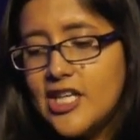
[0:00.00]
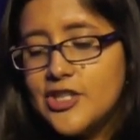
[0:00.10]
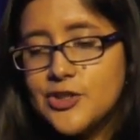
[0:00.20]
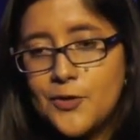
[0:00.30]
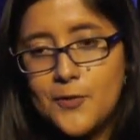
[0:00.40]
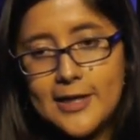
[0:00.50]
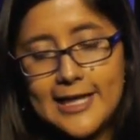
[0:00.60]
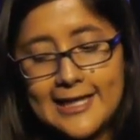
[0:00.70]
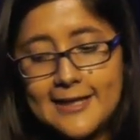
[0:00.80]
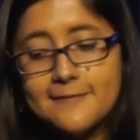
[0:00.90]
So
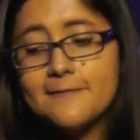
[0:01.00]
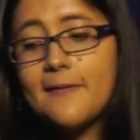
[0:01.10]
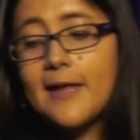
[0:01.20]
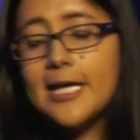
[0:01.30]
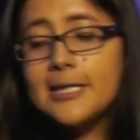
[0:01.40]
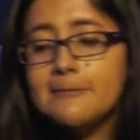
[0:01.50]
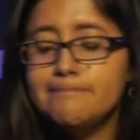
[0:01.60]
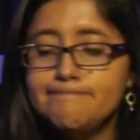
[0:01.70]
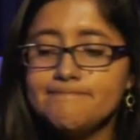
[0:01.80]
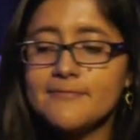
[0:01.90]
again,
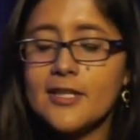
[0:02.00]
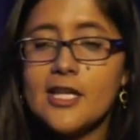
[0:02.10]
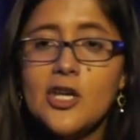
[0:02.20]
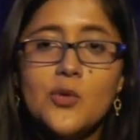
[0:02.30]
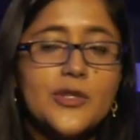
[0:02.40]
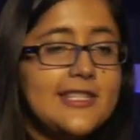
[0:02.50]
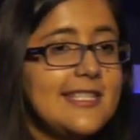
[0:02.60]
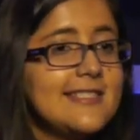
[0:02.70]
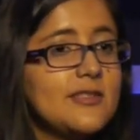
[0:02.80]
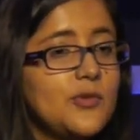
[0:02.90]
with
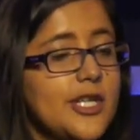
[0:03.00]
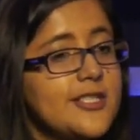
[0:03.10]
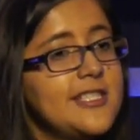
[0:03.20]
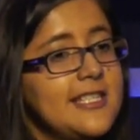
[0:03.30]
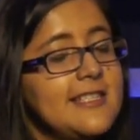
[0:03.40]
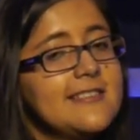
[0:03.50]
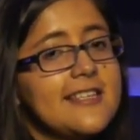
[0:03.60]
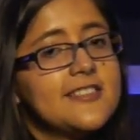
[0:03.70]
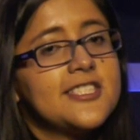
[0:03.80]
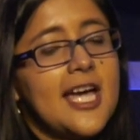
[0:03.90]
this, we are seeing
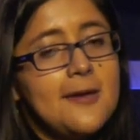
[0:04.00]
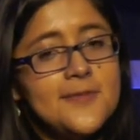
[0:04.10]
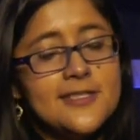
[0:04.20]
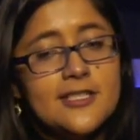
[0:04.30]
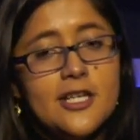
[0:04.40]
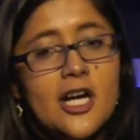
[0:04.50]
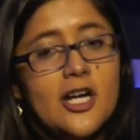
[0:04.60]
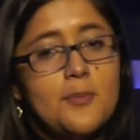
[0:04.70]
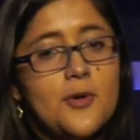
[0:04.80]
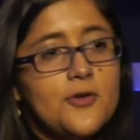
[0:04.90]
that types
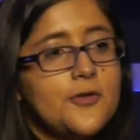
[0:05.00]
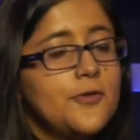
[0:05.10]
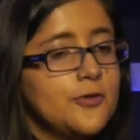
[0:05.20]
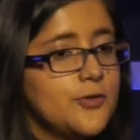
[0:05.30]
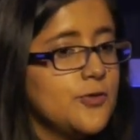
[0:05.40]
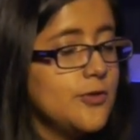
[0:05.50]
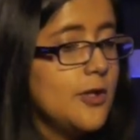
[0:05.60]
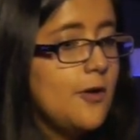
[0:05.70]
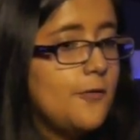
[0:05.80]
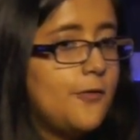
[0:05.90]
are a powerful tool
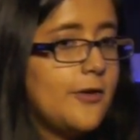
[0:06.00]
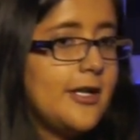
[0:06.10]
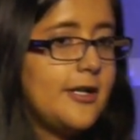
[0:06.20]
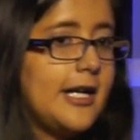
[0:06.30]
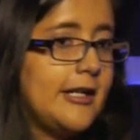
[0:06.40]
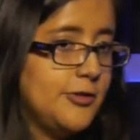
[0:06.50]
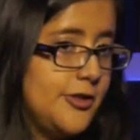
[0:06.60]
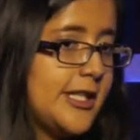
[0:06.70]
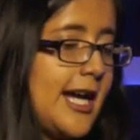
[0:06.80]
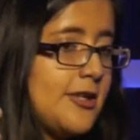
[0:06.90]
for
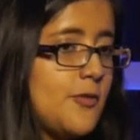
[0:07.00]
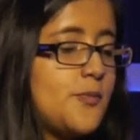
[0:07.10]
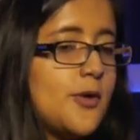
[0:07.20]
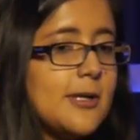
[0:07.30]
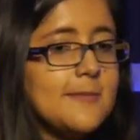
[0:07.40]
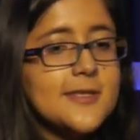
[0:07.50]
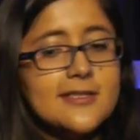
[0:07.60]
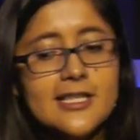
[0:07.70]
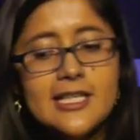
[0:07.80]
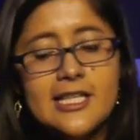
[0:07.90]
another kind of problems.